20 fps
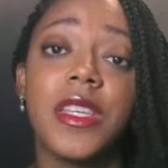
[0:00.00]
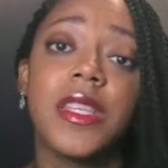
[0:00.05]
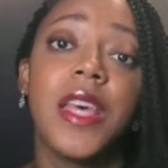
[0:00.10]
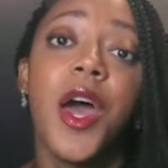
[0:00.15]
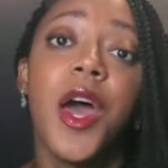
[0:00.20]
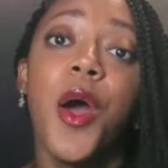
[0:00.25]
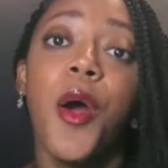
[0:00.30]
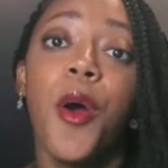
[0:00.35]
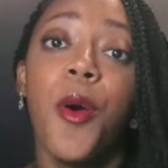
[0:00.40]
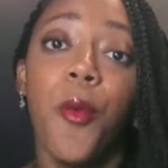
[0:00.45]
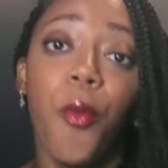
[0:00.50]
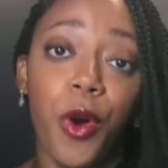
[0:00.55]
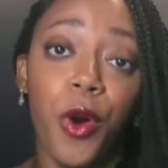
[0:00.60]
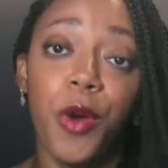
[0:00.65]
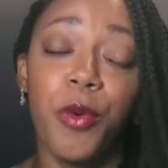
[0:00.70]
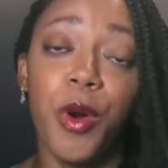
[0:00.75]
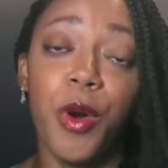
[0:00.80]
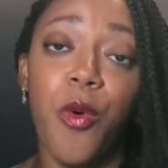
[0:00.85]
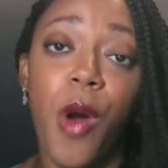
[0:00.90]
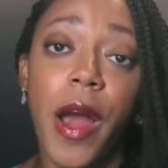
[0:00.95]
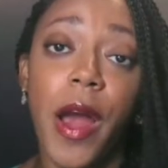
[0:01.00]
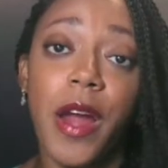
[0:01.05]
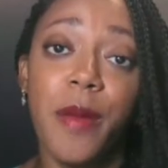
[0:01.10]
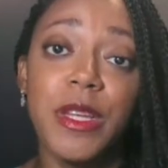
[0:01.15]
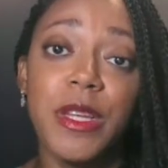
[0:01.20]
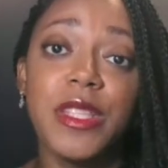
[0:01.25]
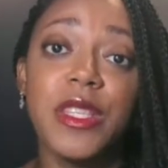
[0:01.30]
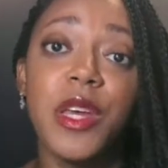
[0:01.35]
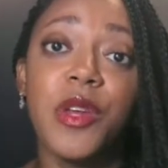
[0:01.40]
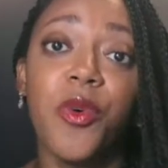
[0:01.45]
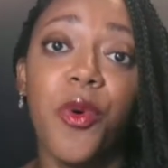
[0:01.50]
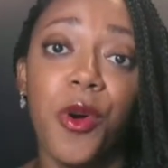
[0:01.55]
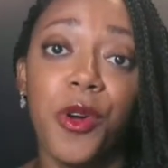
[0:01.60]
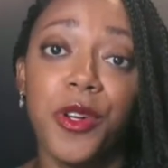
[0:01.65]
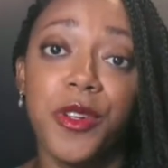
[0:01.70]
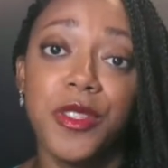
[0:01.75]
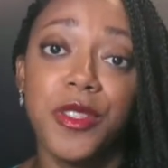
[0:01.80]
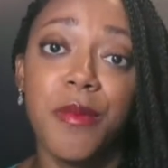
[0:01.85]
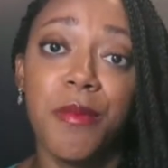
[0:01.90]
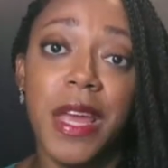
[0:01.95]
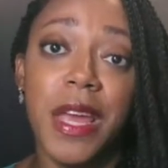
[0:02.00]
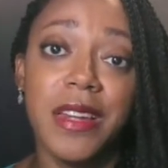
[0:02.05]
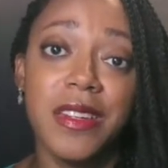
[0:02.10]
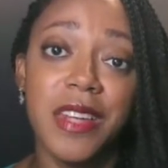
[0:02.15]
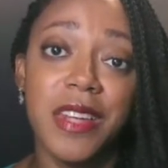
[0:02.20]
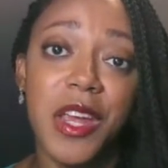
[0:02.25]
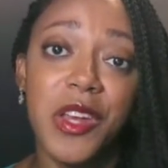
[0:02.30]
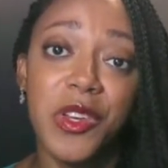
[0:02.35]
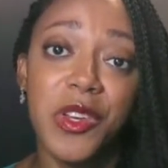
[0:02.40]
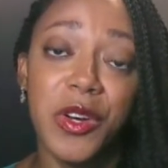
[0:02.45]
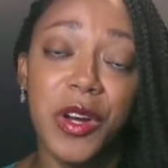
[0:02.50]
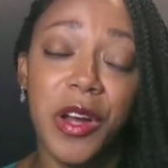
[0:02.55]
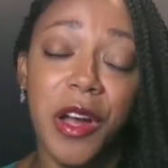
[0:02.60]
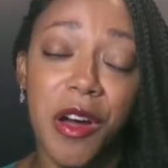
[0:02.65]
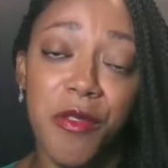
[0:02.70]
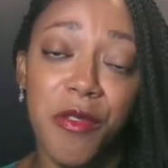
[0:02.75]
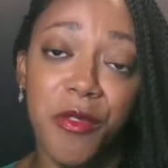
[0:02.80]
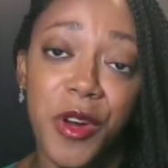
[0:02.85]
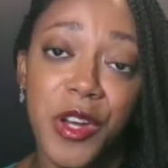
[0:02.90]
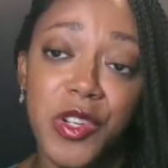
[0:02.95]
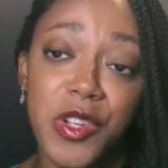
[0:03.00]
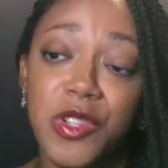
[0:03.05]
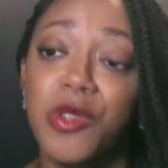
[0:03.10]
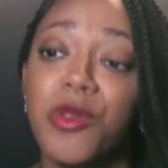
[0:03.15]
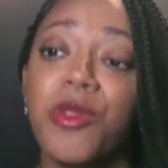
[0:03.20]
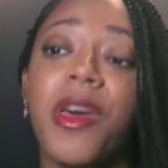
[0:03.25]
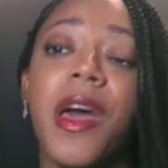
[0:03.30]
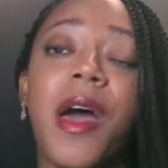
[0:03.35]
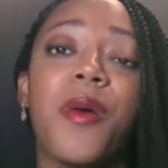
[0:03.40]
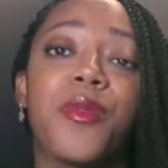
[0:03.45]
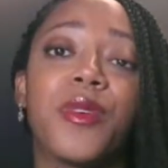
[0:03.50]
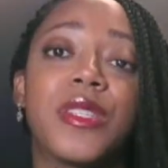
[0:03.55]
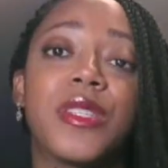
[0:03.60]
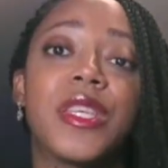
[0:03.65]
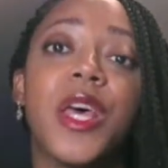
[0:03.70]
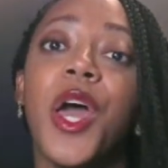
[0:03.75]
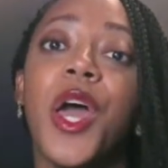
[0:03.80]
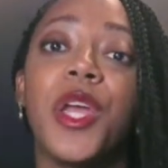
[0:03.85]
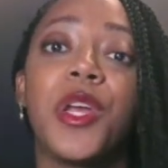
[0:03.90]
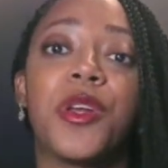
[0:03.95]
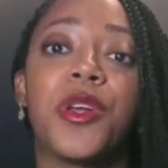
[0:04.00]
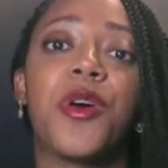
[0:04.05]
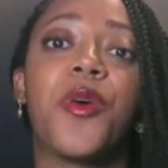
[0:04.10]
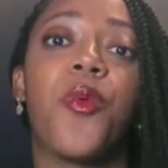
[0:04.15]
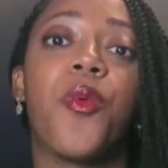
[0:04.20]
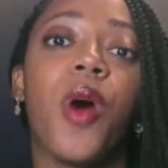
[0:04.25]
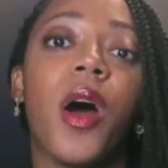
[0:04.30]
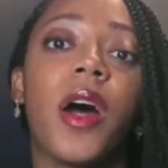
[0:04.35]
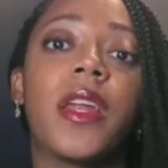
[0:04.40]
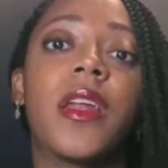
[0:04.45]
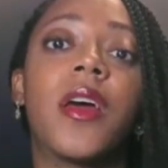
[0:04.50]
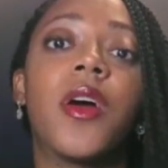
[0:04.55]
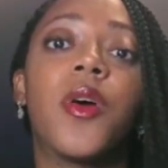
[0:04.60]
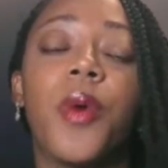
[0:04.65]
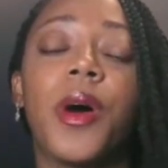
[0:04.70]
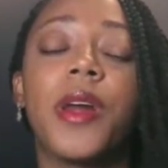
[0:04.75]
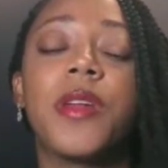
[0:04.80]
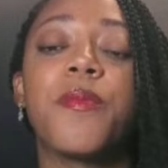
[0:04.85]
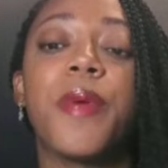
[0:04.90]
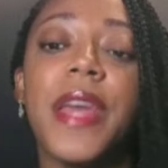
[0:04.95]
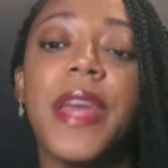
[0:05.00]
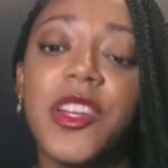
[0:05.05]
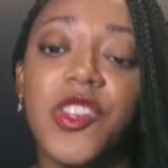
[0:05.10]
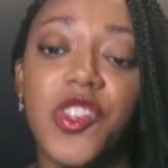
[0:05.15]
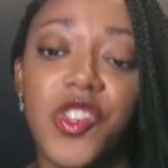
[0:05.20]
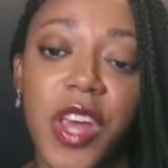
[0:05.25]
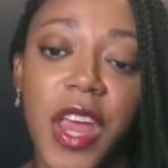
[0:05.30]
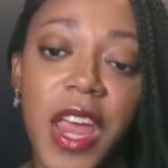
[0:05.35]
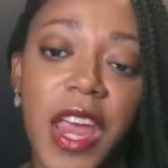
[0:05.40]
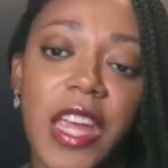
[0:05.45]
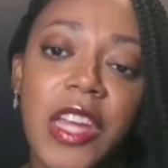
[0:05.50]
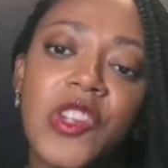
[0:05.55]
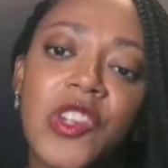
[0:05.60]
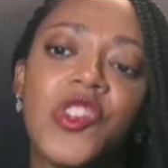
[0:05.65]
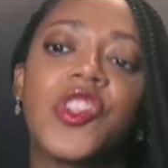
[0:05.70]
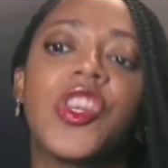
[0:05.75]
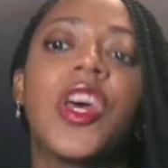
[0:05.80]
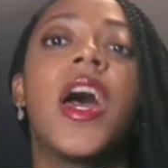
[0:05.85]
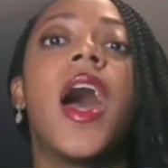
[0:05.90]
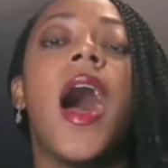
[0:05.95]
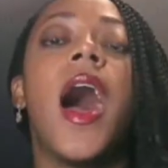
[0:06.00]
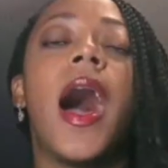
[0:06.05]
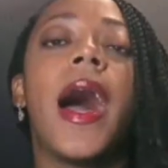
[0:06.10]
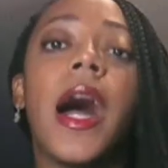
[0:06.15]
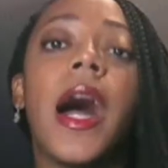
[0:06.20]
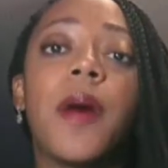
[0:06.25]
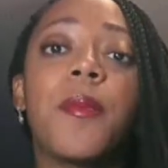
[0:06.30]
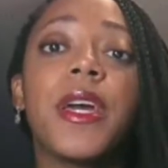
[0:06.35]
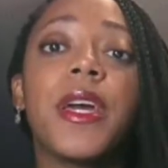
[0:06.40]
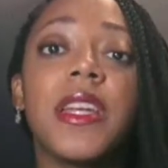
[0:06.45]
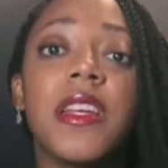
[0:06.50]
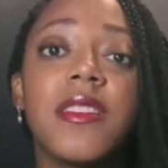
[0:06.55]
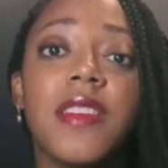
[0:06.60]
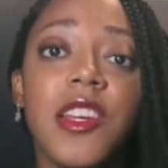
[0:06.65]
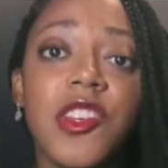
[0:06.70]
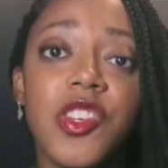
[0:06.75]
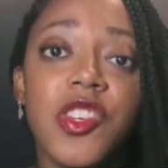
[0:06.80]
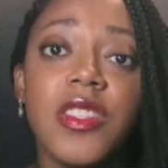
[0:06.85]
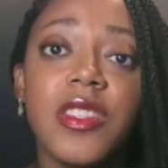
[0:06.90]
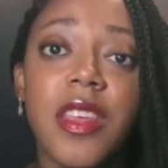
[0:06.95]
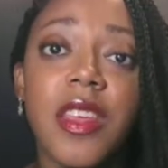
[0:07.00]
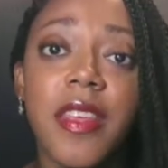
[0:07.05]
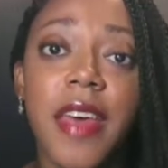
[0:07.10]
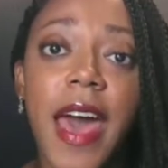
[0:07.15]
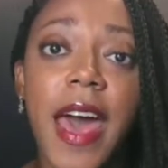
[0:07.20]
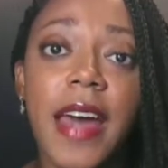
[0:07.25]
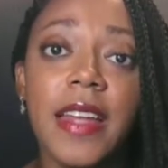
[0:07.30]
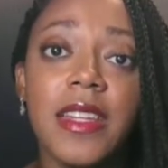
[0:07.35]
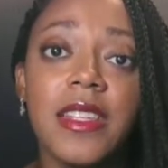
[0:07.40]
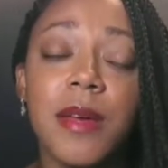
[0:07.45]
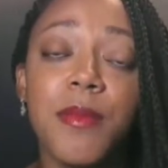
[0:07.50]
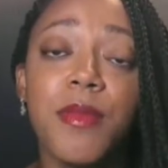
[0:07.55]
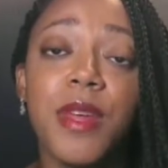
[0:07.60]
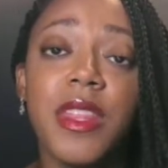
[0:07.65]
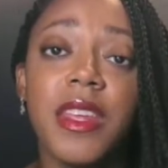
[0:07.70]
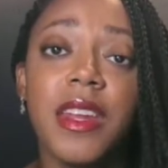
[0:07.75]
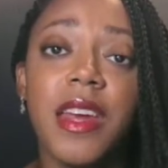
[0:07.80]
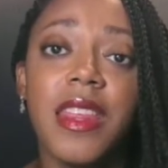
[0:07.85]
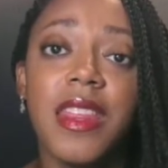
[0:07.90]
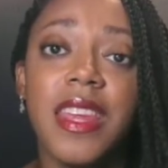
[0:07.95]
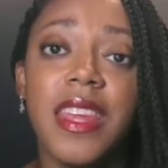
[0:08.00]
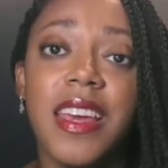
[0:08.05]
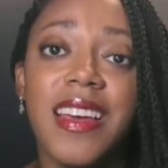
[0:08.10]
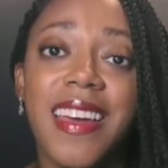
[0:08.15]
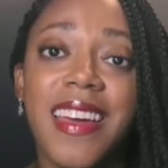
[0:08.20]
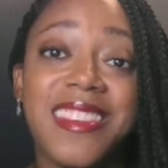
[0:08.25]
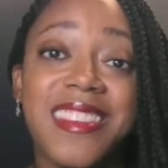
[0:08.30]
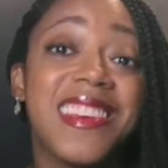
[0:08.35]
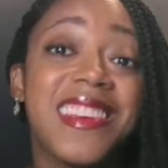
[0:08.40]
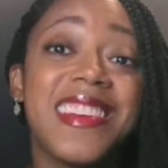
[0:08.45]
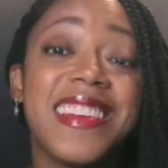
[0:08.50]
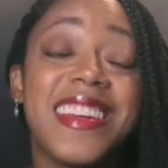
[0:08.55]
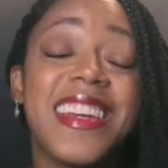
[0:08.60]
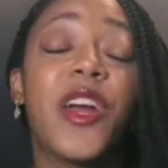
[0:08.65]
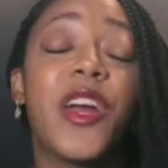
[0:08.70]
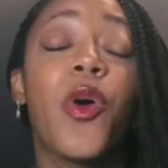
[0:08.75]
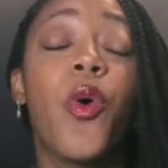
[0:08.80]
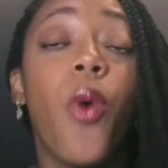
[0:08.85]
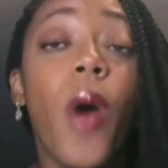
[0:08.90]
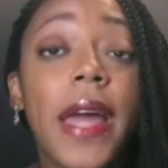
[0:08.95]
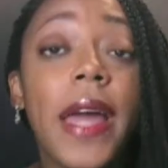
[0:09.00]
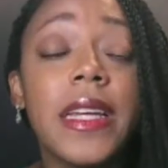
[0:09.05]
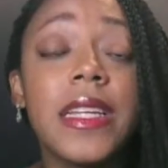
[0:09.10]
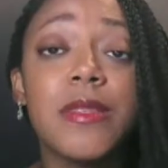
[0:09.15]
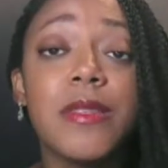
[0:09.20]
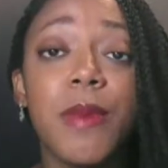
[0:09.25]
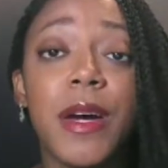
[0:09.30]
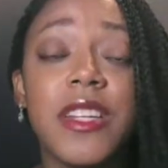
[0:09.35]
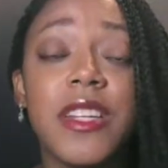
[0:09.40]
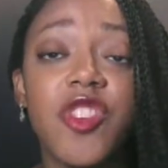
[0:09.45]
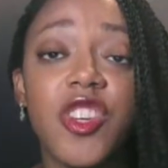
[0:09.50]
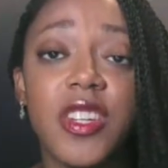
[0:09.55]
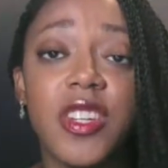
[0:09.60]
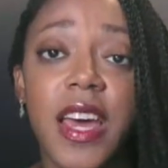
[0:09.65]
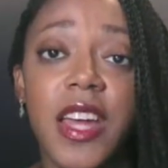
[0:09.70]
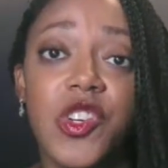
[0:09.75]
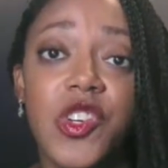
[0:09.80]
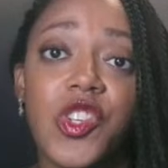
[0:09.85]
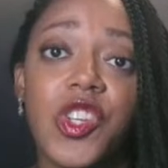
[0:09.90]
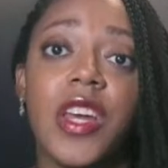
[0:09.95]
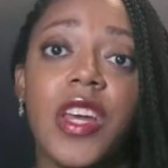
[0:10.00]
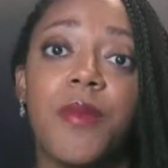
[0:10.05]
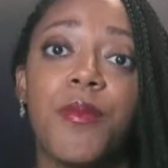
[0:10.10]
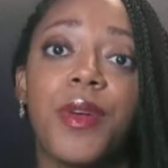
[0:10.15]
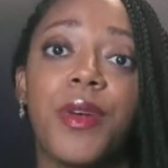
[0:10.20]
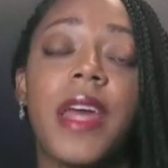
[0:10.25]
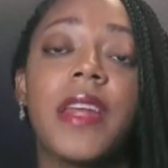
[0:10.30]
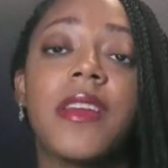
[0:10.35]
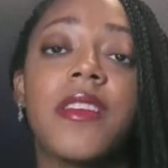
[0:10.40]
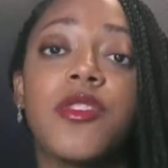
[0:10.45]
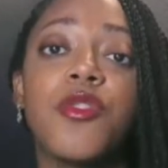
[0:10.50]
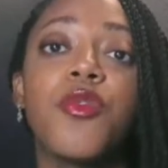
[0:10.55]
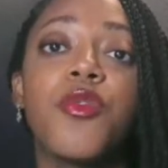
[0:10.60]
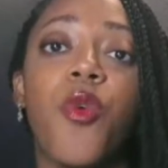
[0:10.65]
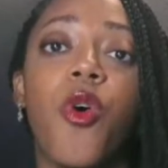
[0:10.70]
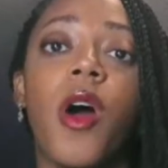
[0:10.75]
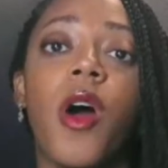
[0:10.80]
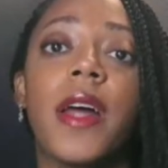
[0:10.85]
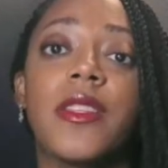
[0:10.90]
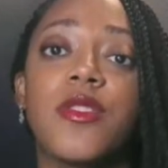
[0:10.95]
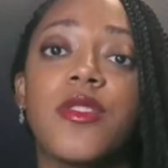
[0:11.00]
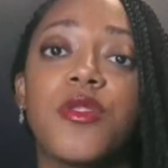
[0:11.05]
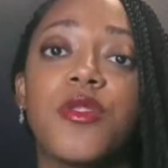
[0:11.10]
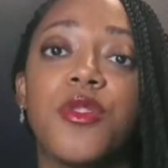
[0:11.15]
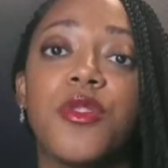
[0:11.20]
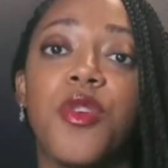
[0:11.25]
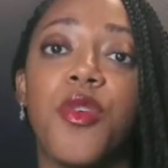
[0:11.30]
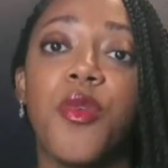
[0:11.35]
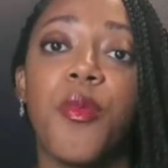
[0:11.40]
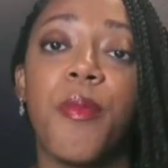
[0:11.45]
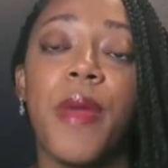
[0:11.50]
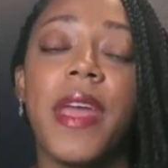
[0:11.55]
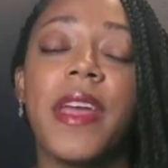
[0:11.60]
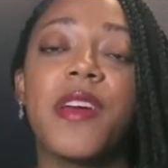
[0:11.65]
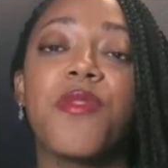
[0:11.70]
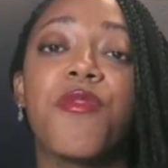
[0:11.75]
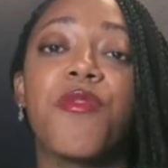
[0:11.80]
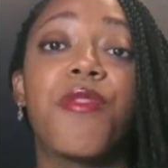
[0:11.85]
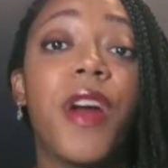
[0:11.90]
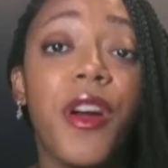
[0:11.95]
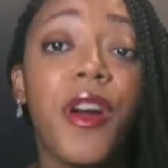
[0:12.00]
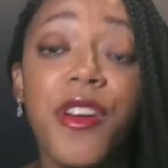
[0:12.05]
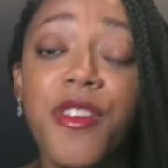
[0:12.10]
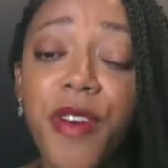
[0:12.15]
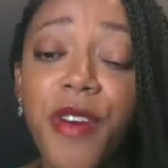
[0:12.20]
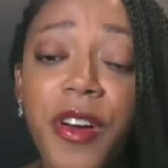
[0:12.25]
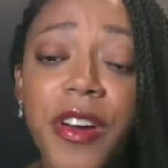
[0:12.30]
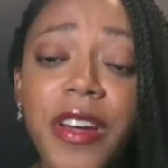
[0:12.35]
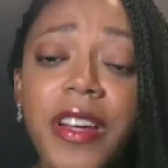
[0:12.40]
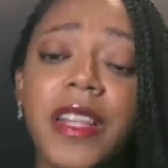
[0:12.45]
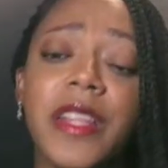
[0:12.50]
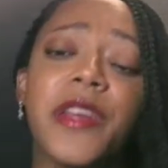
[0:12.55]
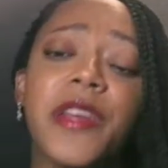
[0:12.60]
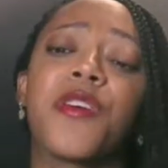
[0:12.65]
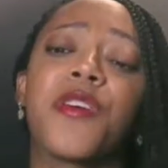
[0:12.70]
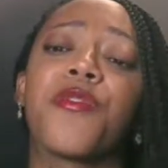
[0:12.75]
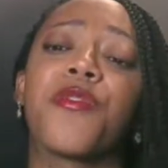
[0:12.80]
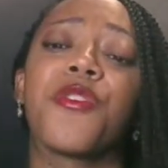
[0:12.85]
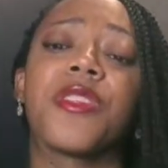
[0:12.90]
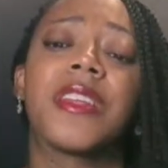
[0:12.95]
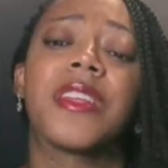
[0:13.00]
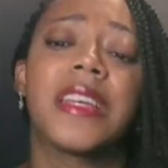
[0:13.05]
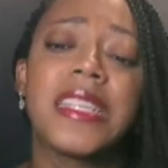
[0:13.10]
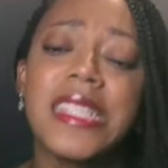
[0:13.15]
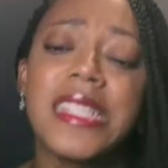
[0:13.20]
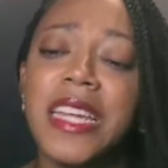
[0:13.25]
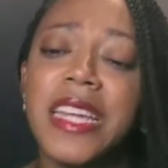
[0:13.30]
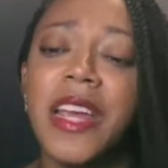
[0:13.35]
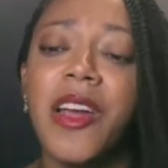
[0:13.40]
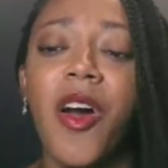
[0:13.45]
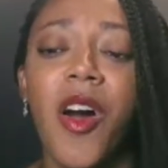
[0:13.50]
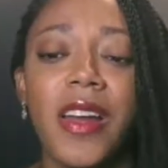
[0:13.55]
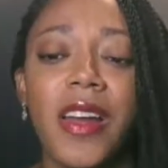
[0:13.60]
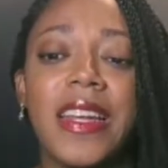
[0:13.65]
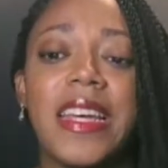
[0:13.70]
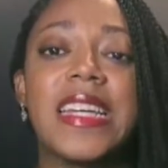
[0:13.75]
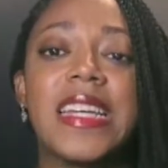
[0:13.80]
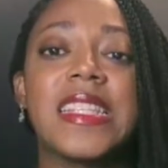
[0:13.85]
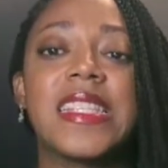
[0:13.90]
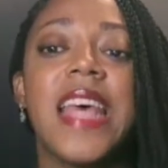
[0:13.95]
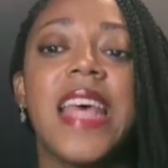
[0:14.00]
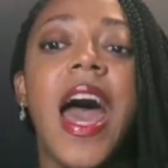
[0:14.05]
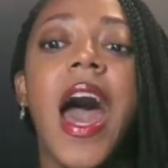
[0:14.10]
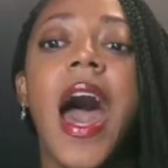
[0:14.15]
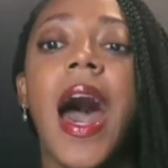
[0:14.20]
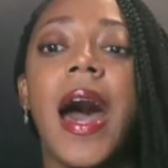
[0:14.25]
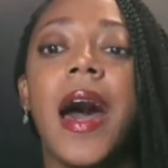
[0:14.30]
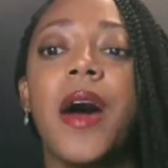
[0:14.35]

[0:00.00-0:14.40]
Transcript: these work requirements in order to maintain your coverage. So that was, one big change. In addition to that, something that I think didn't get quite as much attention, but I do want to make it very, very clear for the listening audience,